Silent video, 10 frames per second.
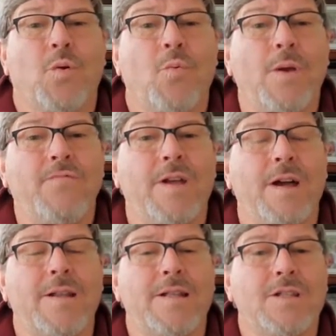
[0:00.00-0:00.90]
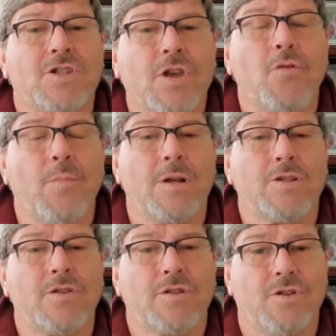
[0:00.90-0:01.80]
what we've done in so
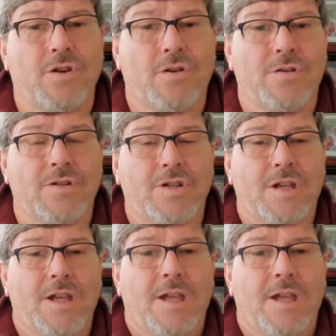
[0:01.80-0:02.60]
much of the church